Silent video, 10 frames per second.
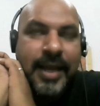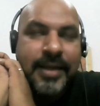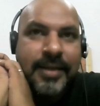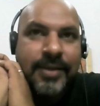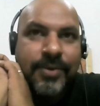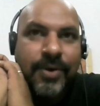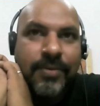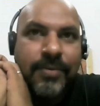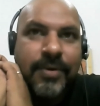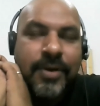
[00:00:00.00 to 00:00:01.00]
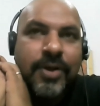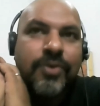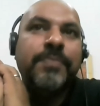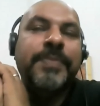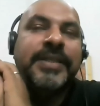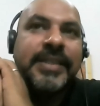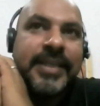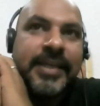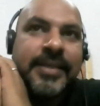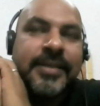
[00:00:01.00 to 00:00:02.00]
And you know, we
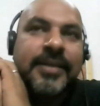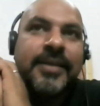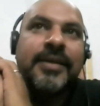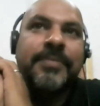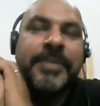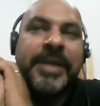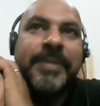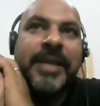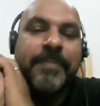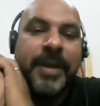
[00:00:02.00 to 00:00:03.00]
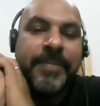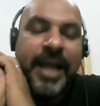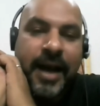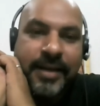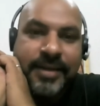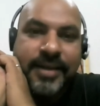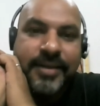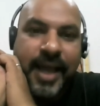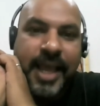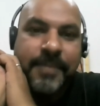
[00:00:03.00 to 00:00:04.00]
visited maybe 100
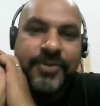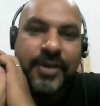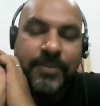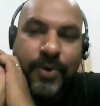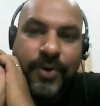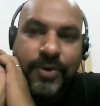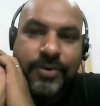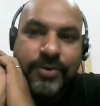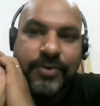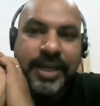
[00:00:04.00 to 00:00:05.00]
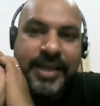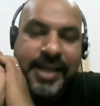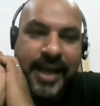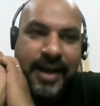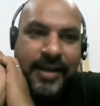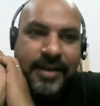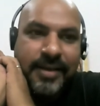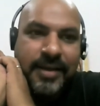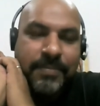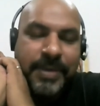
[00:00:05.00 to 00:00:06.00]
times or more to India,
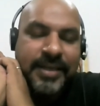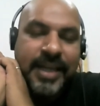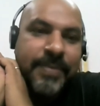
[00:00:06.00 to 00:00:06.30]
but